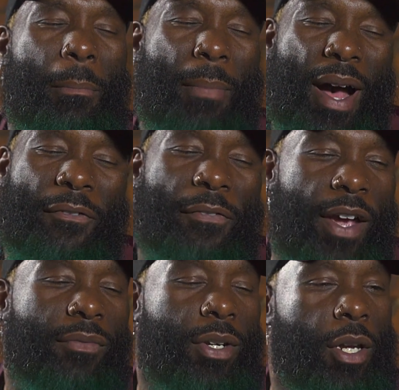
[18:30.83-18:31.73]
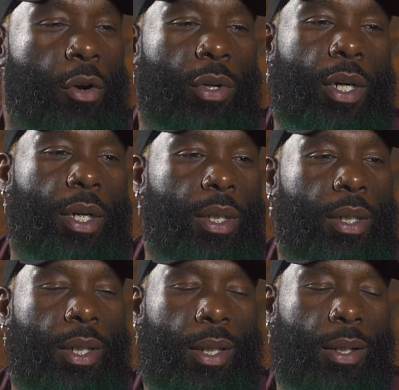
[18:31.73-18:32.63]
My favorite donut,
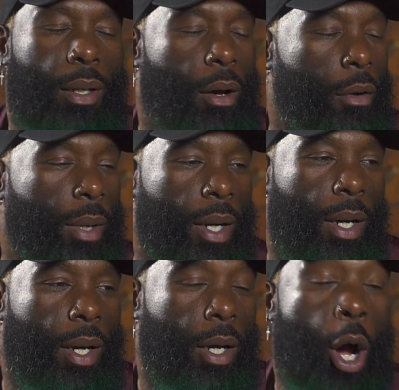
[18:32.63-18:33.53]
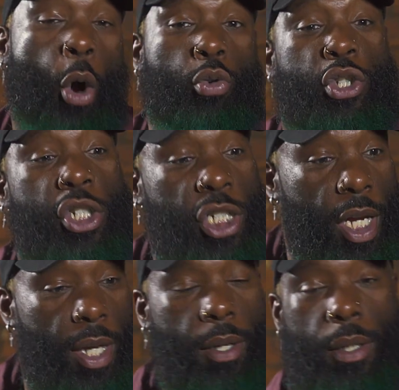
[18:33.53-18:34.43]
and oh my God. Oh
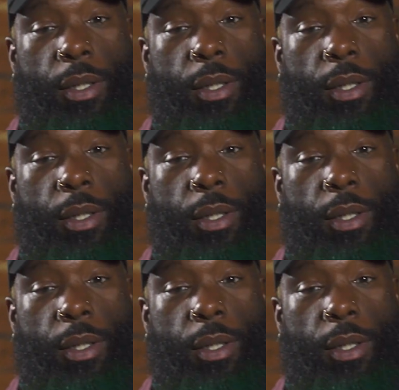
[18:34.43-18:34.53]
shit.